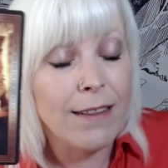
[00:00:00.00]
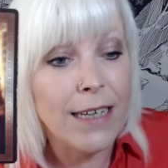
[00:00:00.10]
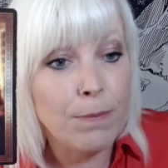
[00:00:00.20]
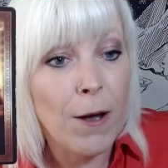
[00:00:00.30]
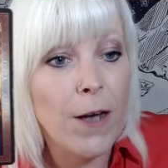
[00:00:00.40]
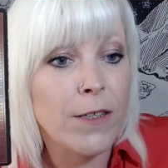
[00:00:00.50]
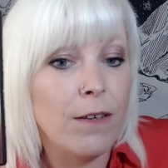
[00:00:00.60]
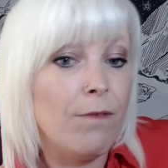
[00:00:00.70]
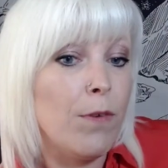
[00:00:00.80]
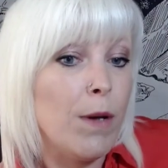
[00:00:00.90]
This
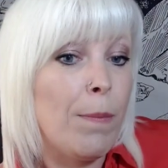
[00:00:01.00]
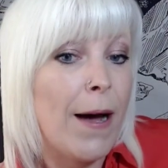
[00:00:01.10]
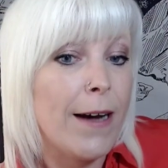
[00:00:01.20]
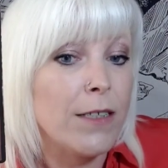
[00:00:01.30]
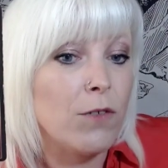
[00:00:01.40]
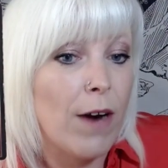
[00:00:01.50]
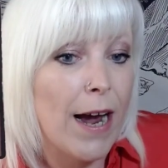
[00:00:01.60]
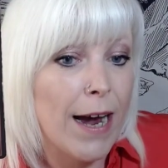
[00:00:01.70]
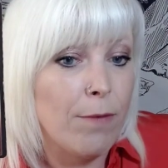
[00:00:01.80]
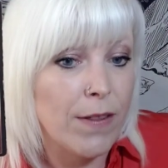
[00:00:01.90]
person from your past,
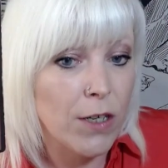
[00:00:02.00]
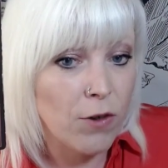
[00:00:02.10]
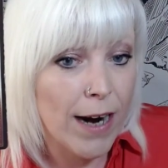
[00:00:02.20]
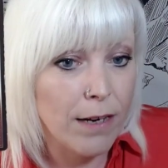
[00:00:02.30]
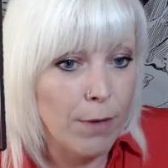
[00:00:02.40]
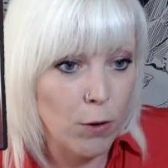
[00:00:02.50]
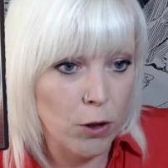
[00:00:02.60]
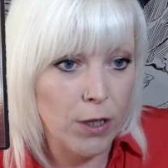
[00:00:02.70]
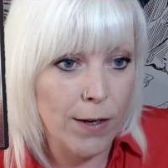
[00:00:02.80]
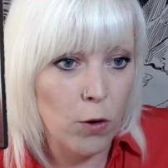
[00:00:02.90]
right, when they try and
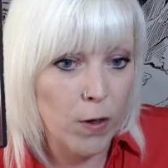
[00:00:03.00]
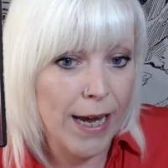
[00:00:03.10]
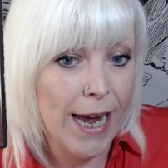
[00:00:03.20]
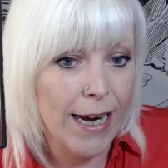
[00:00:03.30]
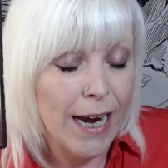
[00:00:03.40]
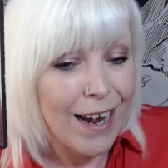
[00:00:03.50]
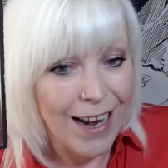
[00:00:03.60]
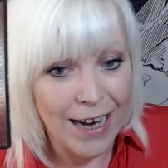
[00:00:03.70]
emotionally hook in,